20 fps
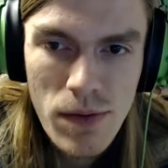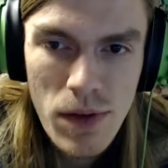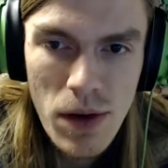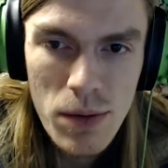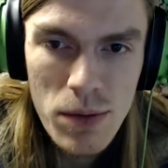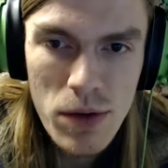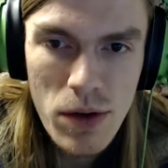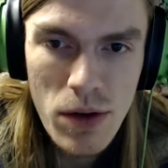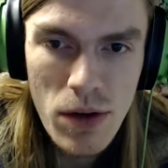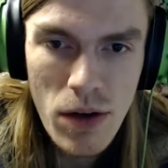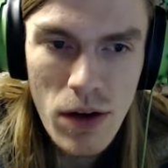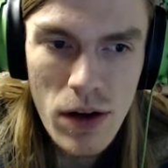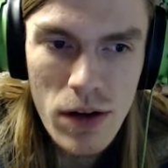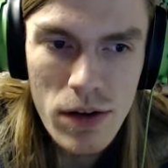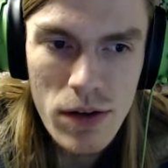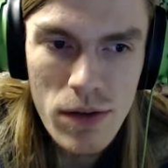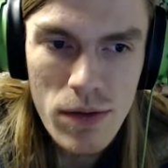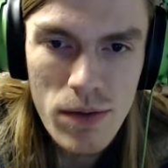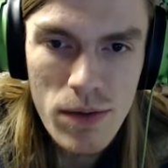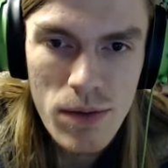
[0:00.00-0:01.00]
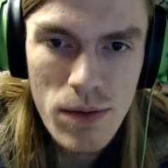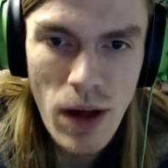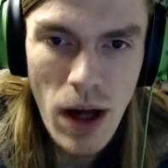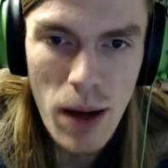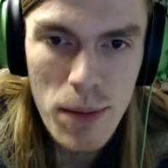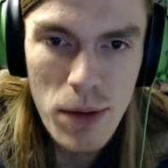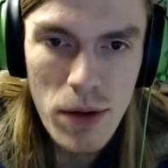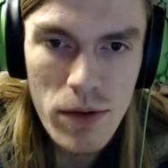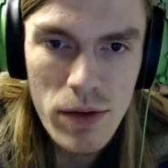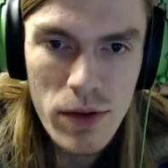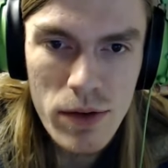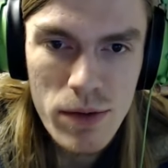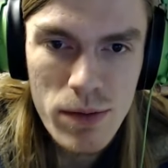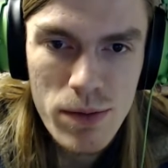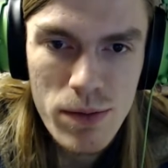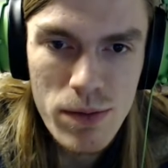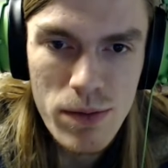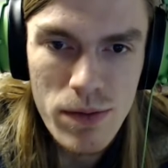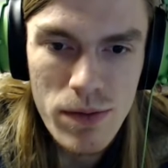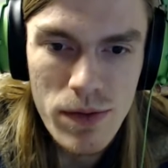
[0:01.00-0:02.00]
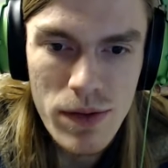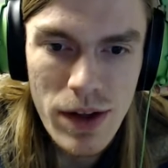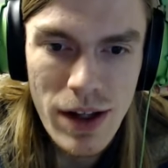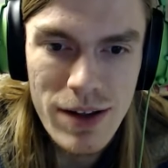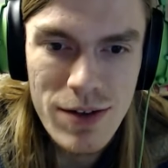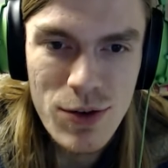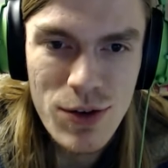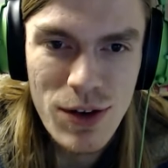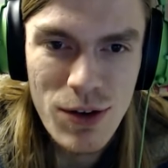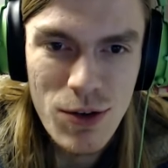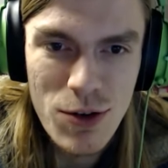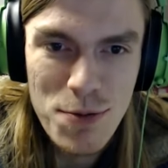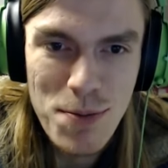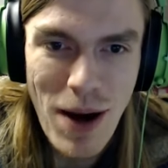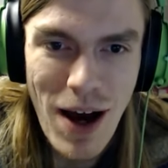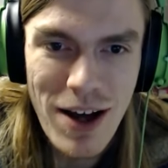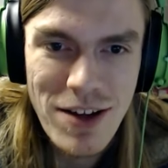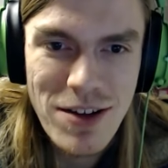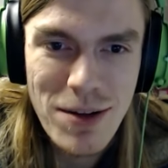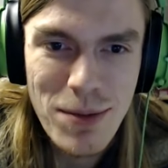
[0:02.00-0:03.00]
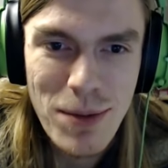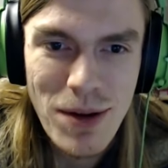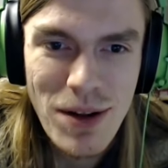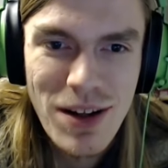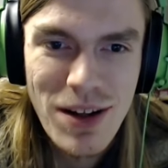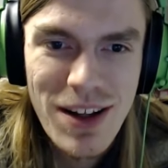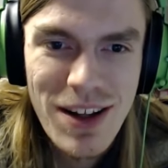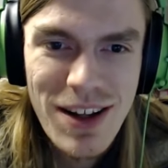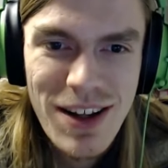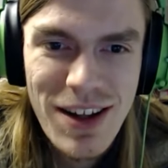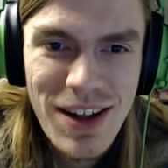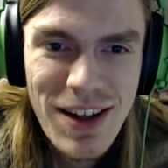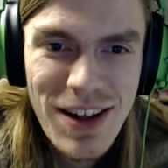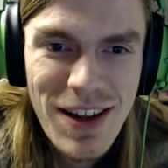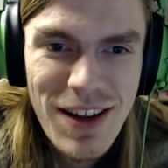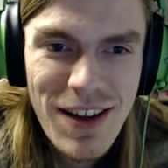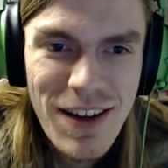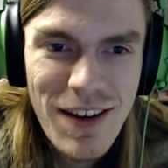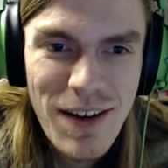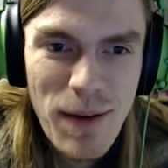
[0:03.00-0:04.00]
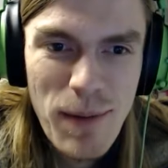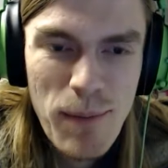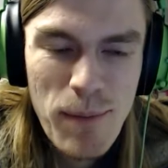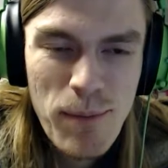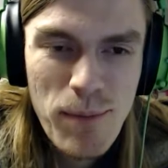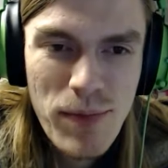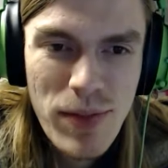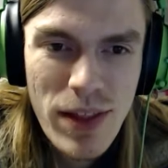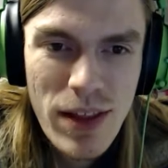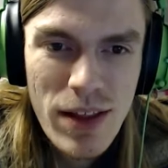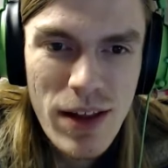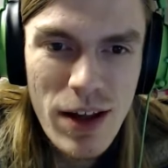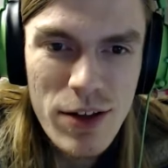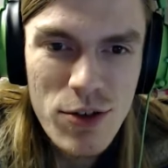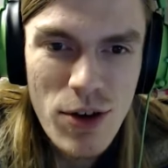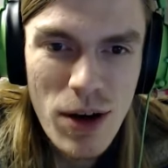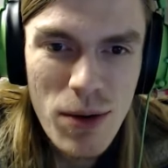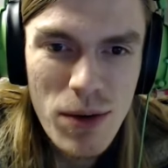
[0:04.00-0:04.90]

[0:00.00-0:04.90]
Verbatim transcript: I'm just gonna go ahead and hop over as soon as possible. Not try and